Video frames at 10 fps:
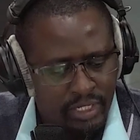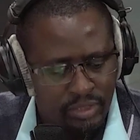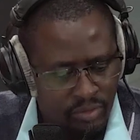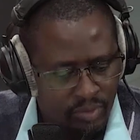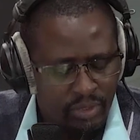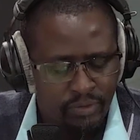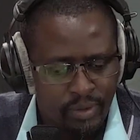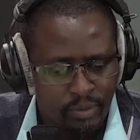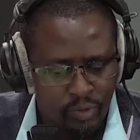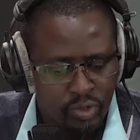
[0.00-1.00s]
So one of them,
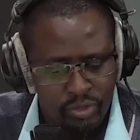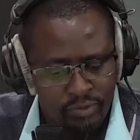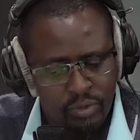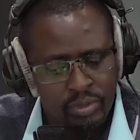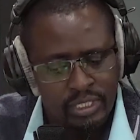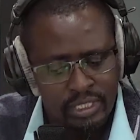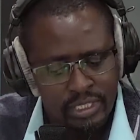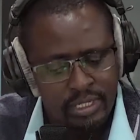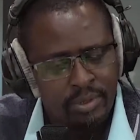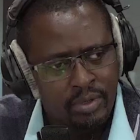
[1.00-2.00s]
of course, you've told us, it's
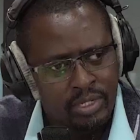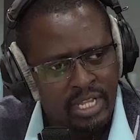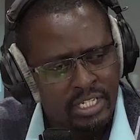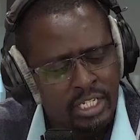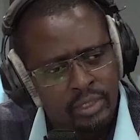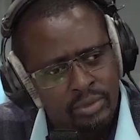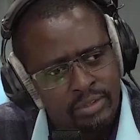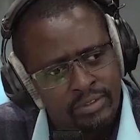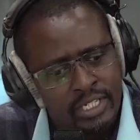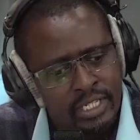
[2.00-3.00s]
about that
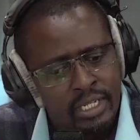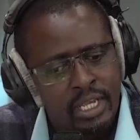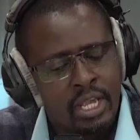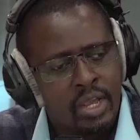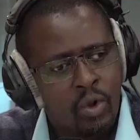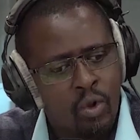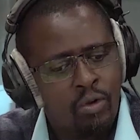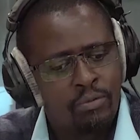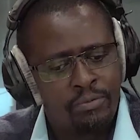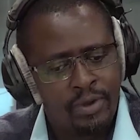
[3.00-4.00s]
inclusivity
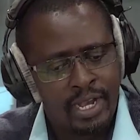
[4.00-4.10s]
of